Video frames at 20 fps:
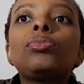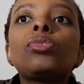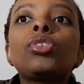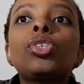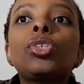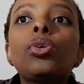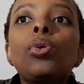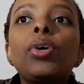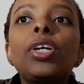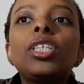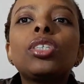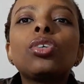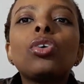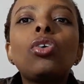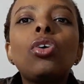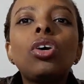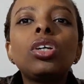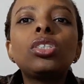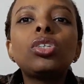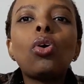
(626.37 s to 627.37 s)
So it
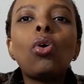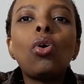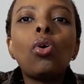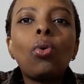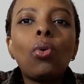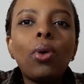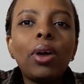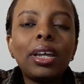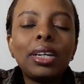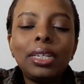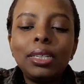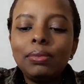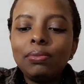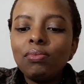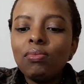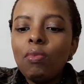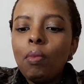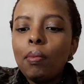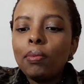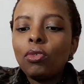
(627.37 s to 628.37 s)
got awkward
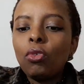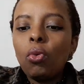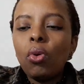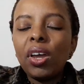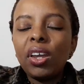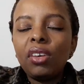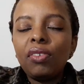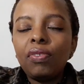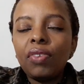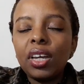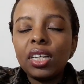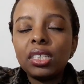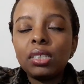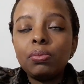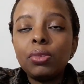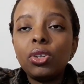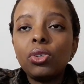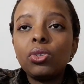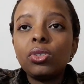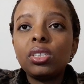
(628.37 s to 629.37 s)
quite fast
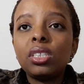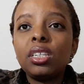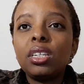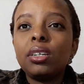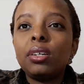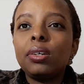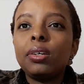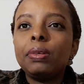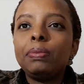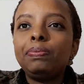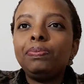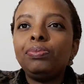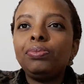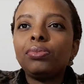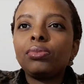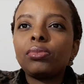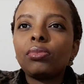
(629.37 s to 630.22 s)
because the